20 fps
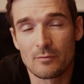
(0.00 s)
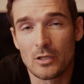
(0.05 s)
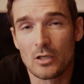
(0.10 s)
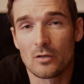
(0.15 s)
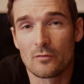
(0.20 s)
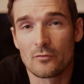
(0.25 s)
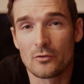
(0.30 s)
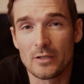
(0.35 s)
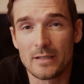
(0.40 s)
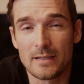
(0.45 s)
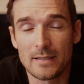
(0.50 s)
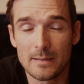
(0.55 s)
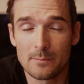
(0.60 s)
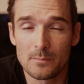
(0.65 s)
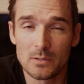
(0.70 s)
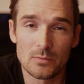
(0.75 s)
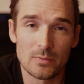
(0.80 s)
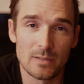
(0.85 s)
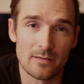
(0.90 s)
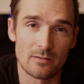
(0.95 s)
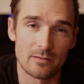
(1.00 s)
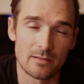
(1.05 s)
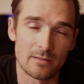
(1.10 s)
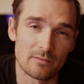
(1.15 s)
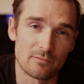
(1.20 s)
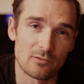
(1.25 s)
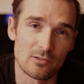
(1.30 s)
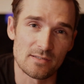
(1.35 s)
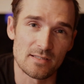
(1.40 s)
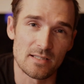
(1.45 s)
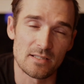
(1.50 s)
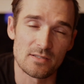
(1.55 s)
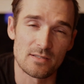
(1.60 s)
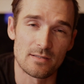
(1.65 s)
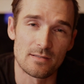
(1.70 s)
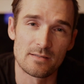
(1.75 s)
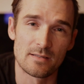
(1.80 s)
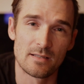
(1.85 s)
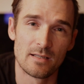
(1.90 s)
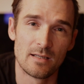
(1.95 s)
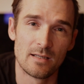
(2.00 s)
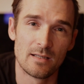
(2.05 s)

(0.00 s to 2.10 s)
recovery in between their interval sessions,